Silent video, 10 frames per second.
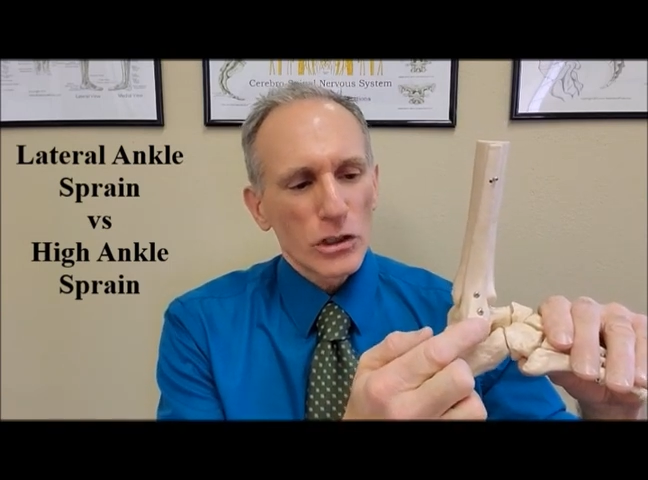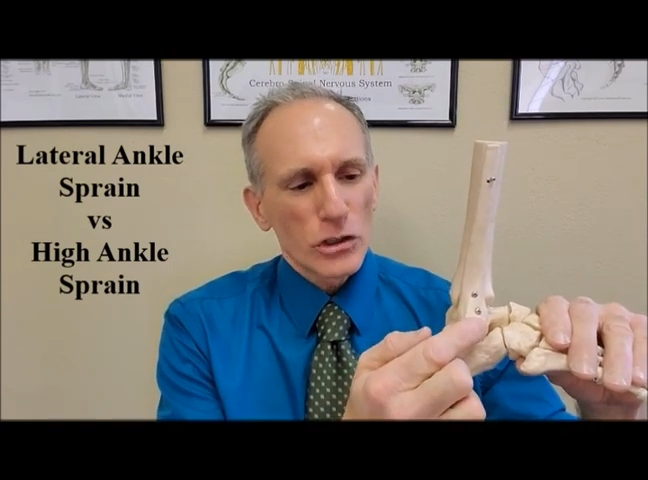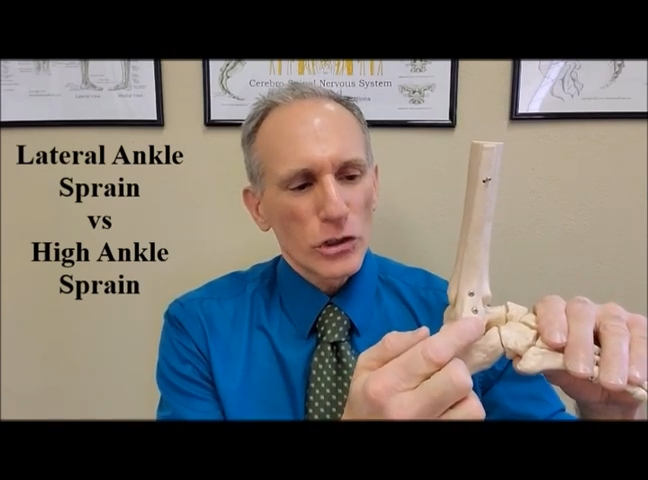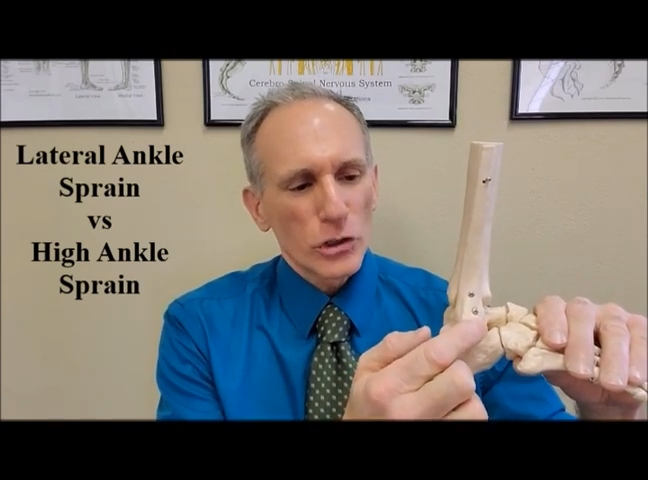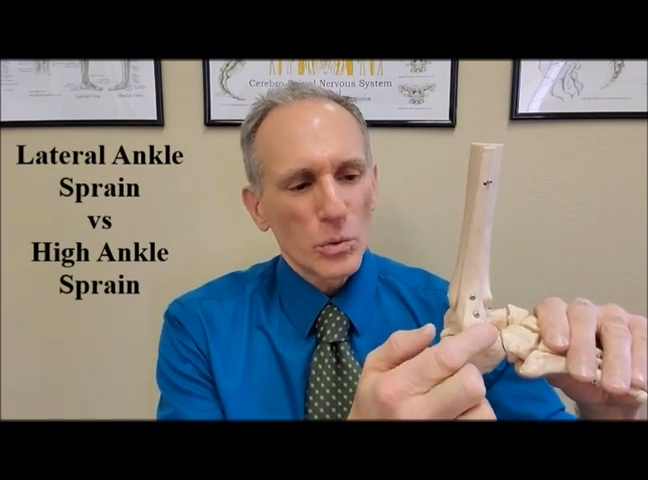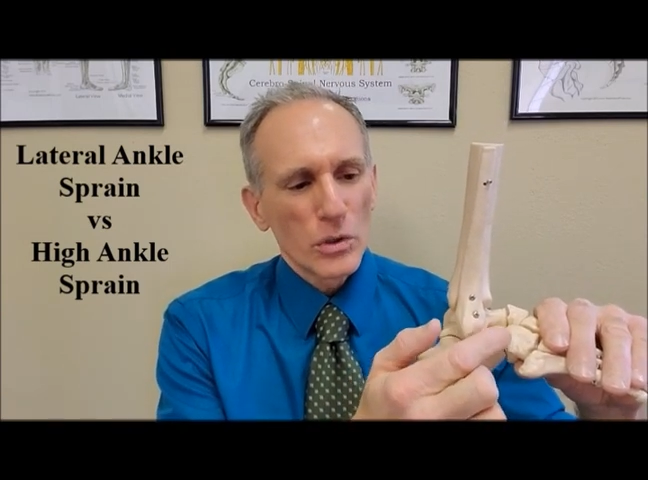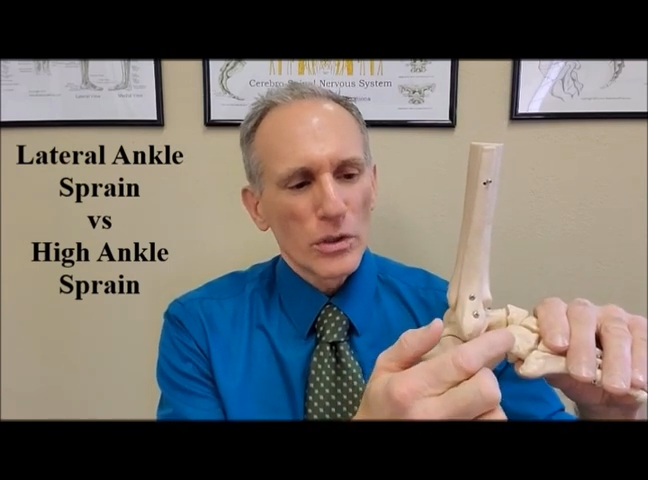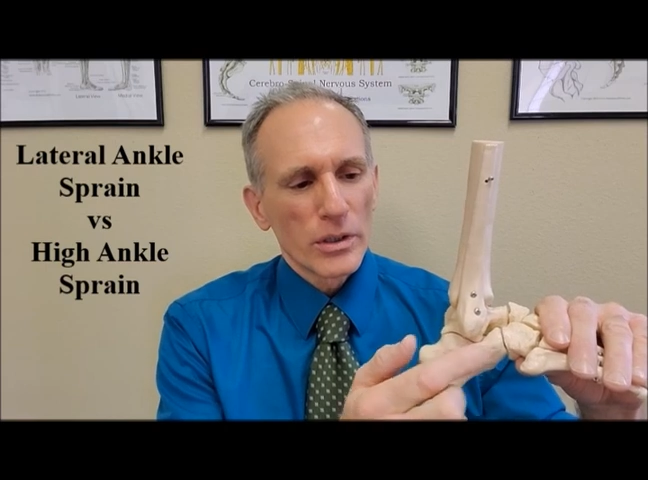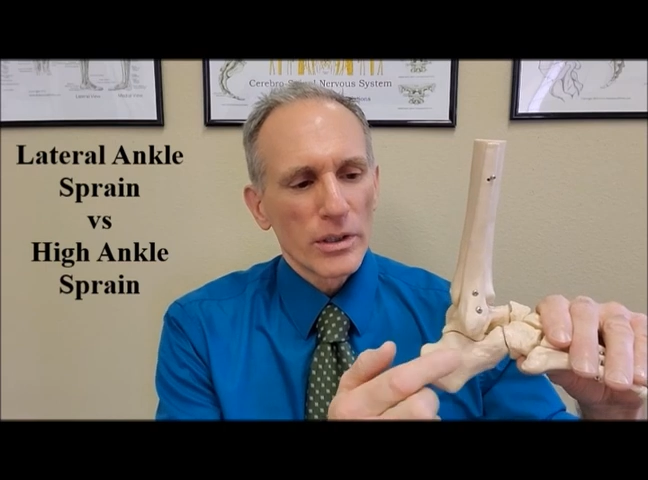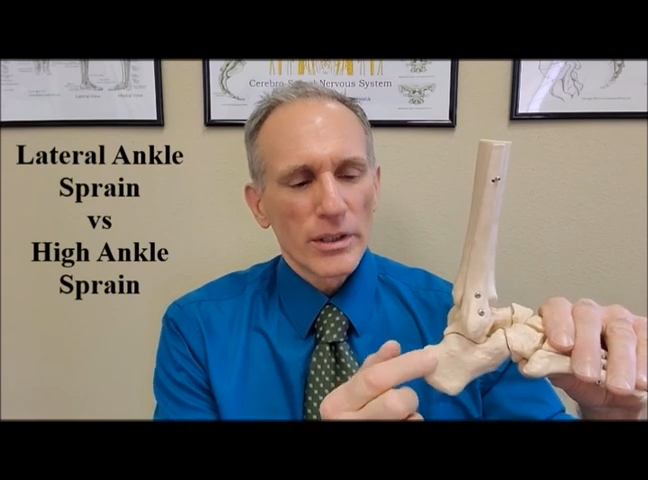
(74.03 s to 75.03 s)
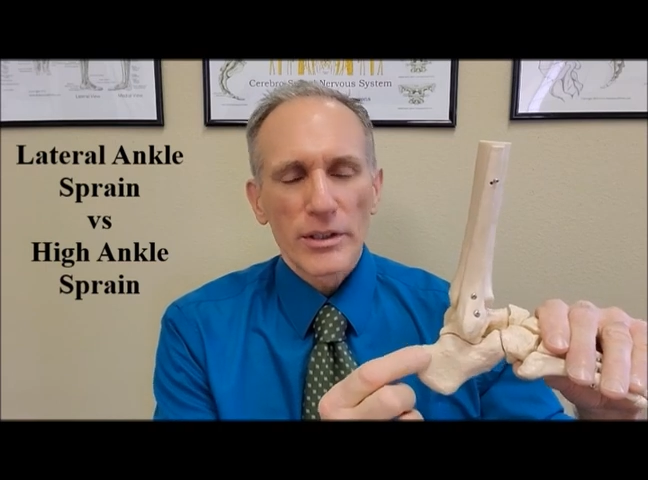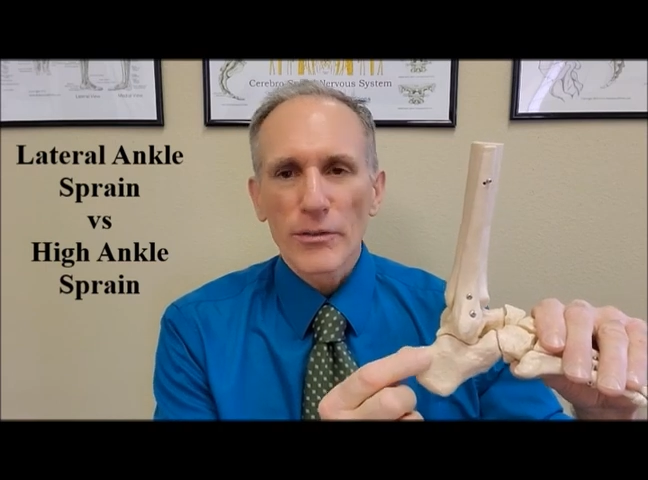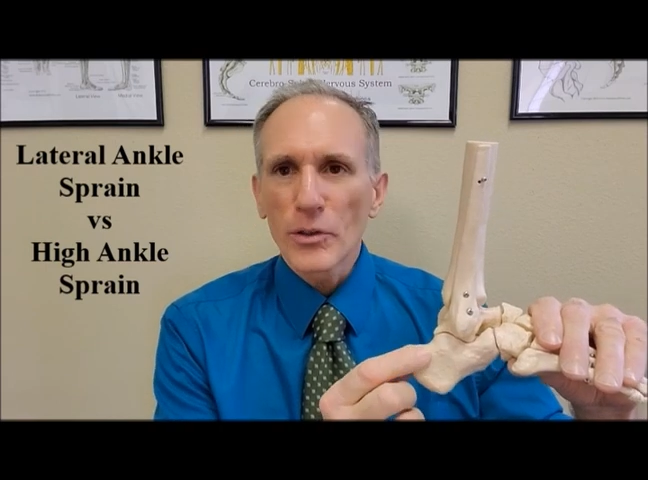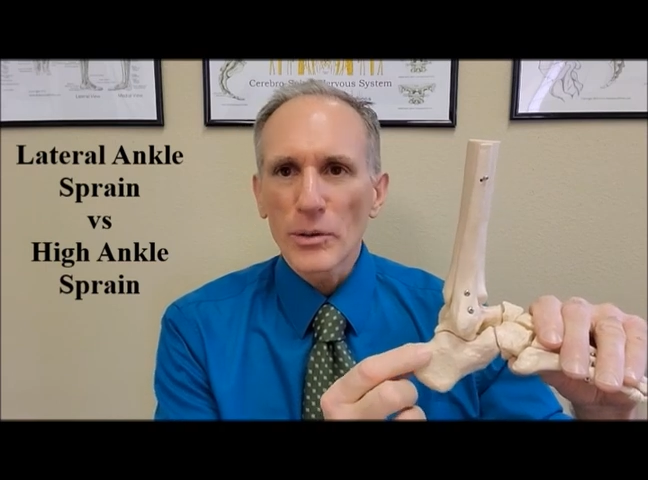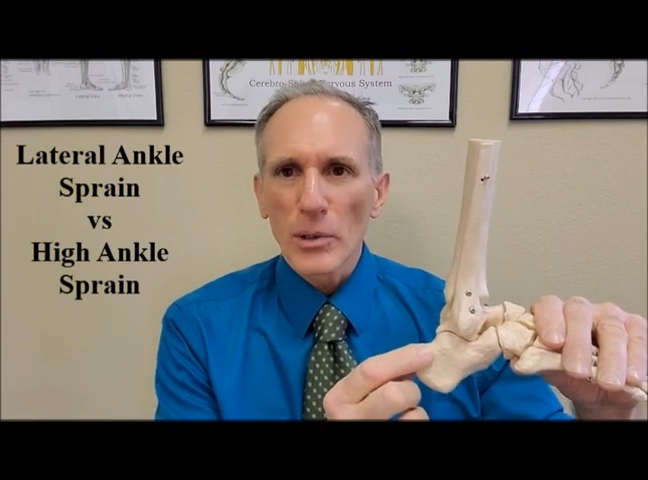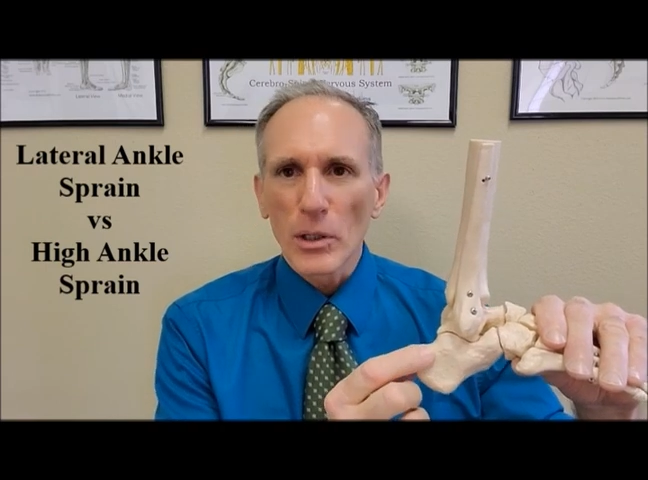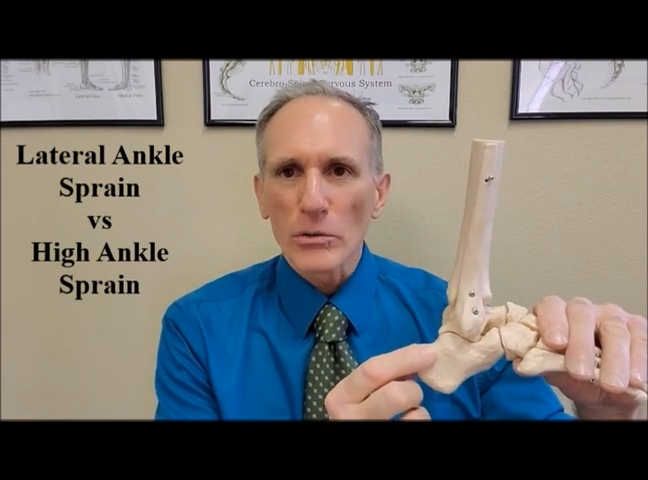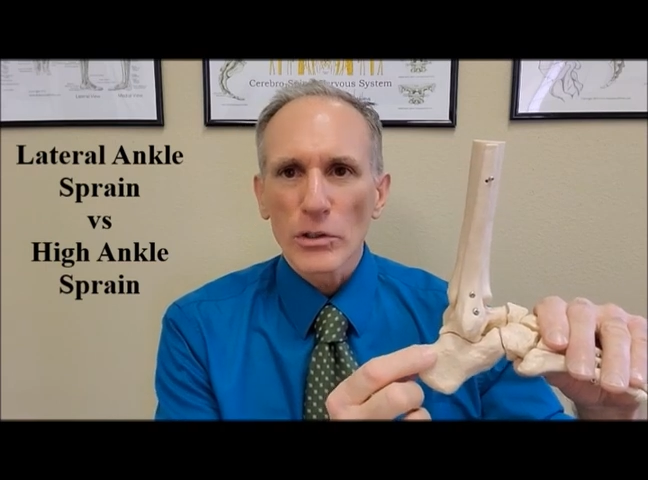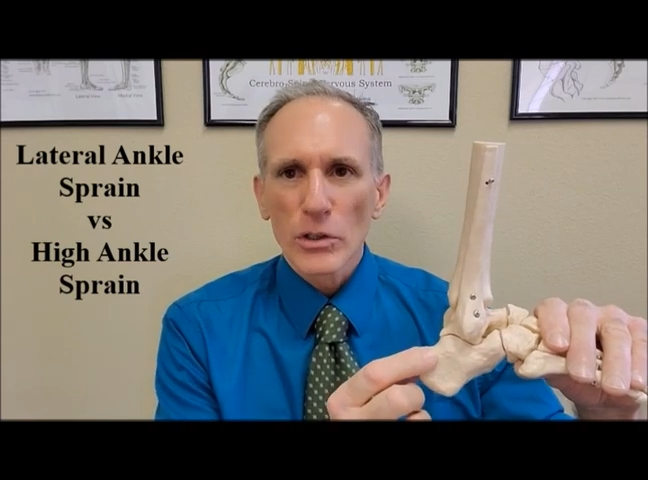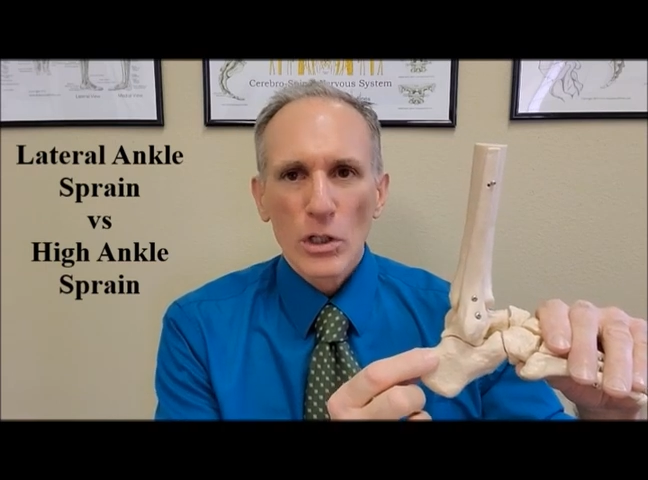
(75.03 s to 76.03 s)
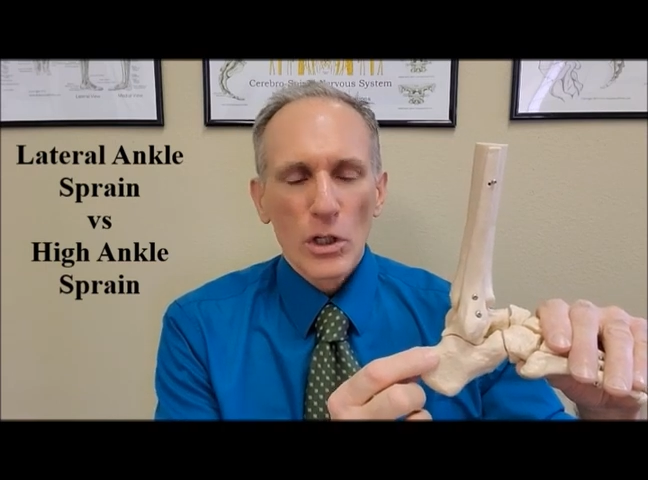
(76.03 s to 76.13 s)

to the foot bones.